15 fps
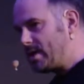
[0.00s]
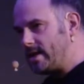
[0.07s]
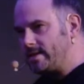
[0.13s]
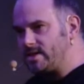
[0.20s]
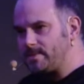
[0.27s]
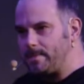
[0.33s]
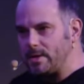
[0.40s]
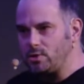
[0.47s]
they would get
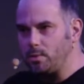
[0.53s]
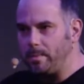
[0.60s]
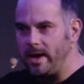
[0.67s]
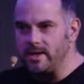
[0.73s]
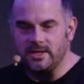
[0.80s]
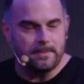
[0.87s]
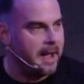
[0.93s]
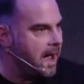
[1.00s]
these special
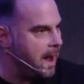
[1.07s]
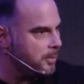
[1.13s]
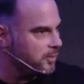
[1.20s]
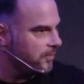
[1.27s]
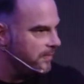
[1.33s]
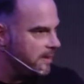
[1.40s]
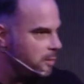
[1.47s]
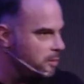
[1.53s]
pens,
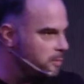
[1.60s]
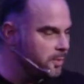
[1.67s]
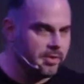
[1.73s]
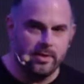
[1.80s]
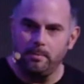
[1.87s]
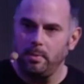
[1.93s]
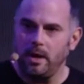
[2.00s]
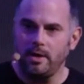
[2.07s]
perhaps filled
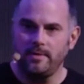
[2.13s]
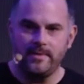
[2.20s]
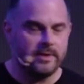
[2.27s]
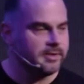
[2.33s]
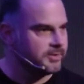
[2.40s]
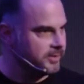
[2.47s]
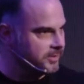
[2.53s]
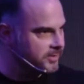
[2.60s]
with the blood of
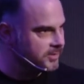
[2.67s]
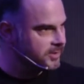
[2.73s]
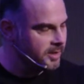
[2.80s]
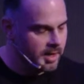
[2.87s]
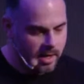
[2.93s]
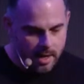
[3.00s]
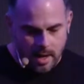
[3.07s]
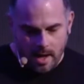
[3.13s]
innocence.
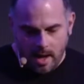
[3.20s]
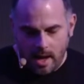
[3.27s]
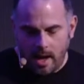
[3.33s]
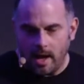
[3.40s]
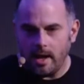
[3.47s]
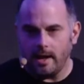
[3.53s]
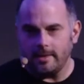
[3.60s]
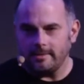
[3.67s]

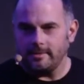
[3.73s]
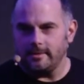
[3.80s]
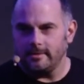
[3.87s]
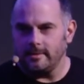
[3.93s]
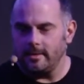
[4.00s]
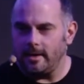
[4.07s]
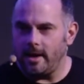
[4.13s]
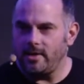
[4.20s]

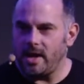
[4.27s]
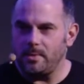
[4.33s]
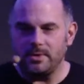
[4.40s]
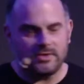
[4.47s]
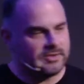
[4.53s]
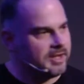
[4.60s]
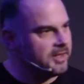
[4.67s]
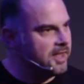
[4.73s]
And they
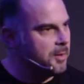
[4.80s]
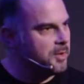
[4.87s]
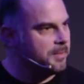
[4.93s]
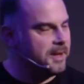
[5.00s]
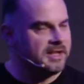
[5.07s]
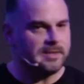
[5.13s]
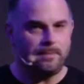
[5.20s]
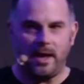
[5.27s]
would sit there with a
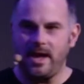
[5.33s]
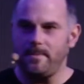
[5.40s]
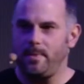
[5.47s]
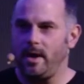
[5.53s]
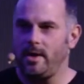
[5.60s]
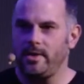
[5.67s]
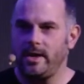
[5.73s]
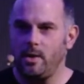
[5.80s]
piece of
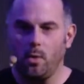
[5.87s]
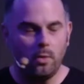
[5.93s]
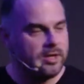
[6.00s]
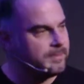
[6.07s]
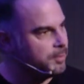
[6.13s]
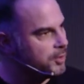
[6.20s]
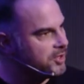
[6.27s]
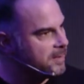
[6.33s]
paper, and all
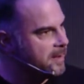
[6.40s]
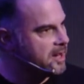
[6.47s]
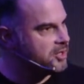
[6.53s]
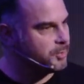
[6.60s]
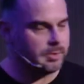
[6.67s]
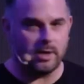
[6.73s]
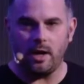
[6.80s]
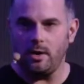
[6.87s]
these project
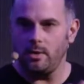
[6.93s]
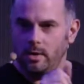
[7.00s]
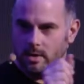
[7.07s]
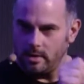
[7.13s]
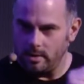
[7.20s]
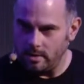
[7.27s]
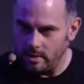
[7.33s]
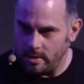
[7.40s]
managers would go
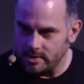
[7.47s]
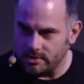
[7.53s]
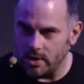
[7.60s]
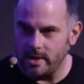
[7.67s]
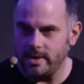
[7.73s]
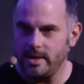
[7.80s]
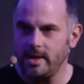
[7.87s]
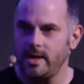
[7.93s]
and
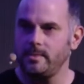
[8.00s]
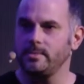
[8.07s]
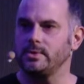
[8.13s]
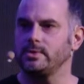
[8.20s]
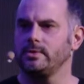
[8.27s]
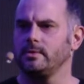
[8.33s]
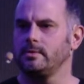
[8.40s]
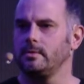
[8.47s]
sign their
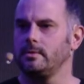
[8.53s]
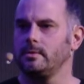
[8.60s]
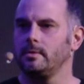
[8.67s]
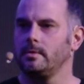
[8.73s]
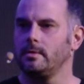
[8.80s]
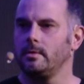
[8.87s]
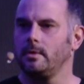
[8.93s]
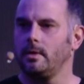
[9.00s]
names.
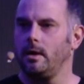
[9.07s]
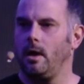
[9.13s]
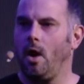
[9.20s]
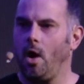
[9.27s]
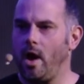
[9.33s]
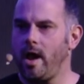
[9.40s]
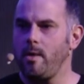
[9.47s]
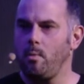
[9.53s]

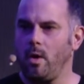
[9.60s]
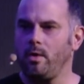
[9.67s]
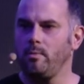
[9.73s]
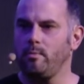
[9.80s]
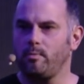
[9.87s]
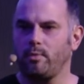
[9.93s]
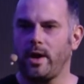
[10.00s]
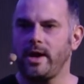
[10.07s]
I
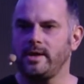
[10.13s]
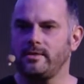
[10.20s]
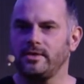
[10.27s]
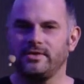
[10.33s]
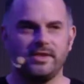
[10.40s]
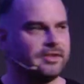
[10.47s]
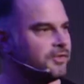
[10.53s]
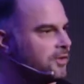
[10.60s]
won't break the
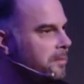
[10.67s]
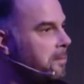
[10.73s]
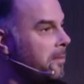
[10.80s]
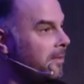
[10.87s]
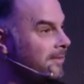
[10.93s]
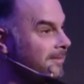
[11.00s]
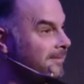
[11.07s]
system.